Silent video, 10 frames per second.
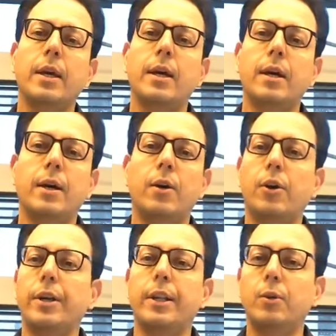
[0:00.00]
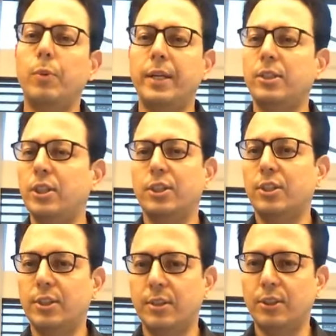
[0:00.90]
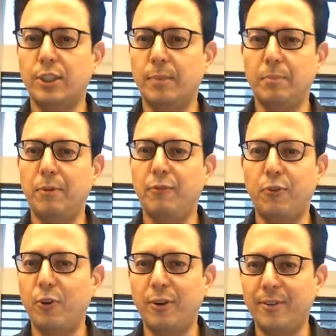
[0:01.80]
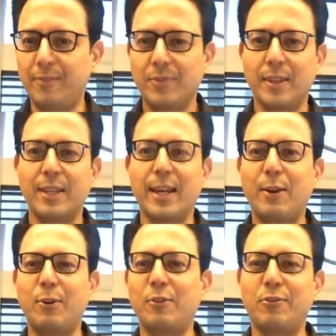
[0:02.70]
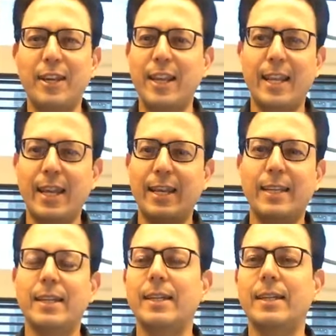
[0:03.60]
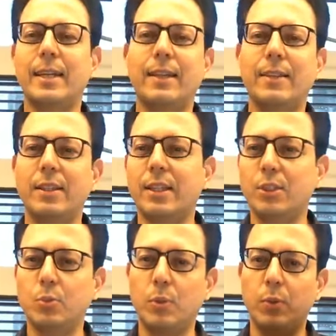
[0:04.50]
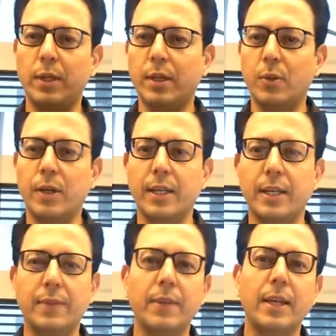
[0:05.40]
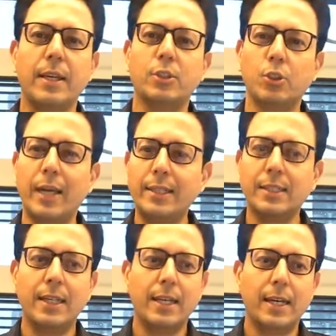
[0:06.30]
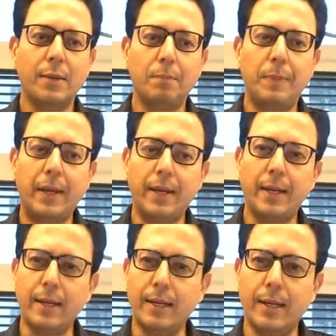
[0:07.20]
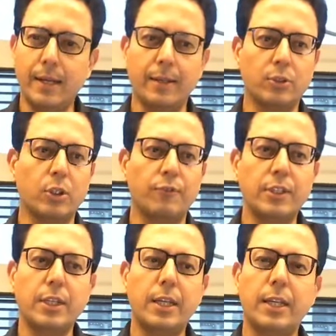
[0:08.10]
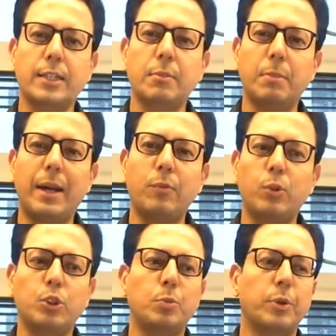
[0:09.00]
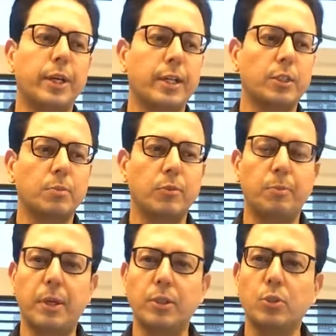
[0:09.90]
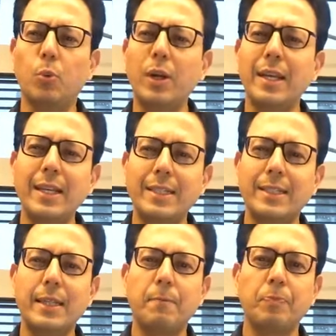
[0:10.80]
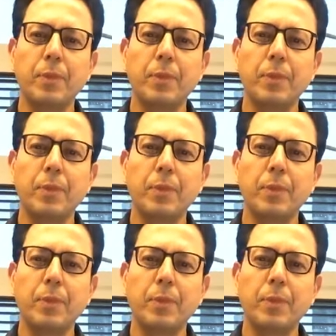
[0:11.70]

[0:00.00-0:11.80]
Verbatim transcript: Uh, or another way is just jump before the count of 10 and, uh, and then things will work accordingly. So that's a big learning. So the first learning is the mind wants to protect us from pain. So what is the